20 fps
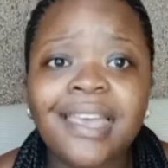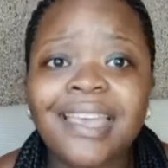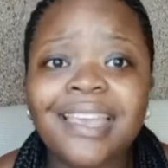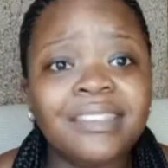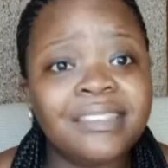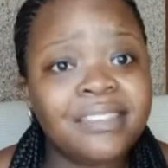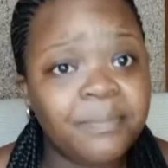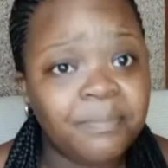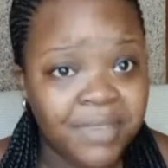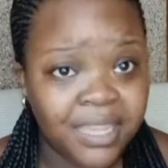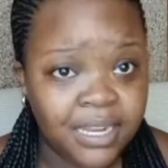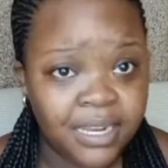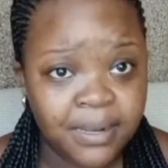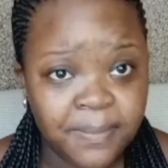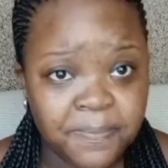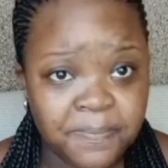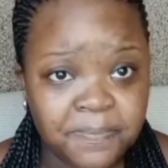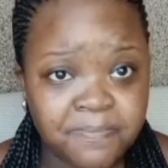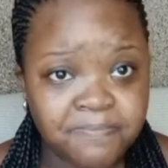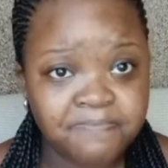is a
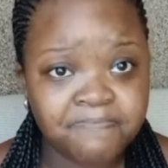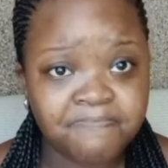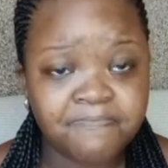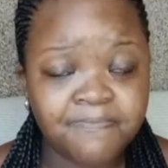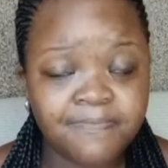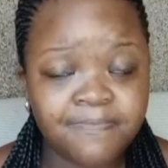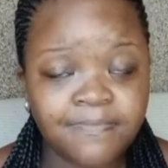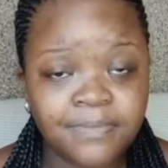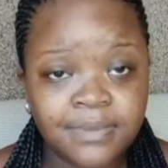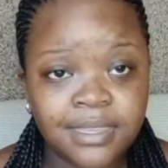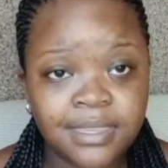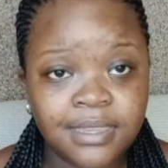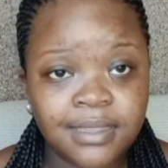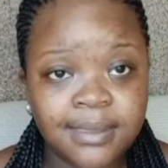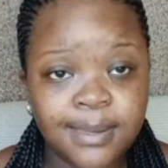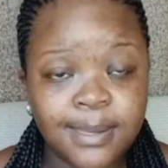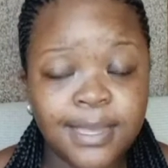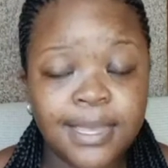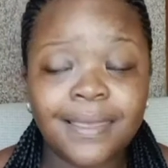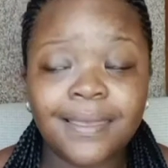bin.
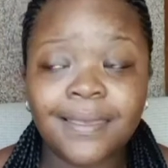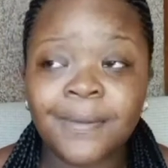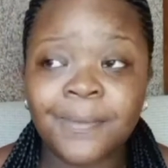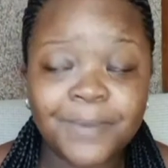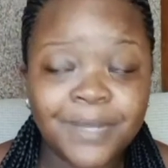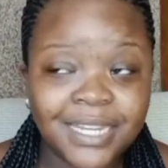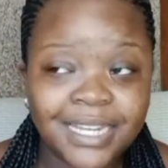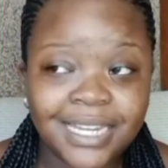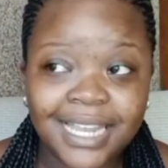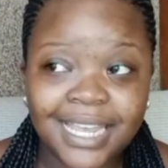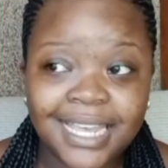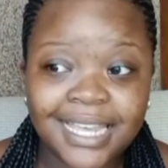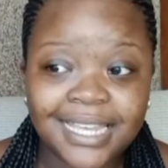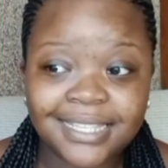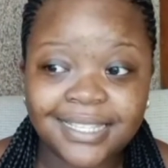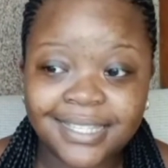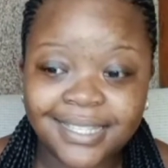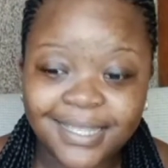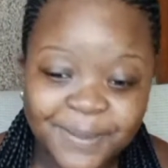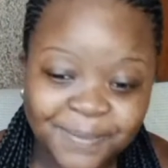A bin,
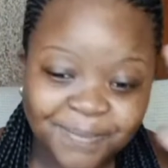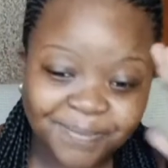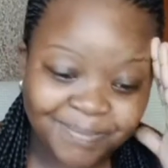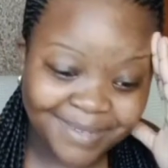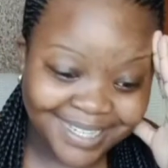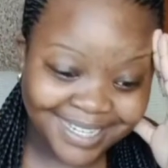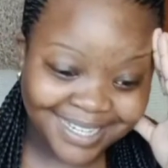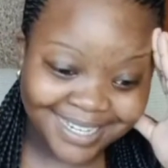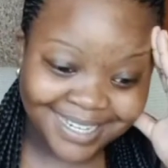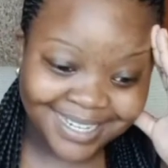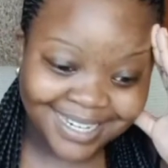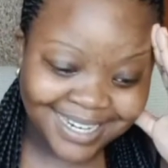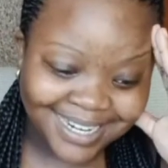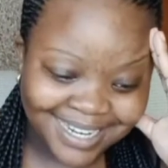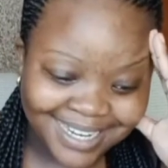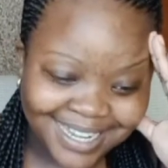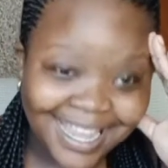guys, a bin.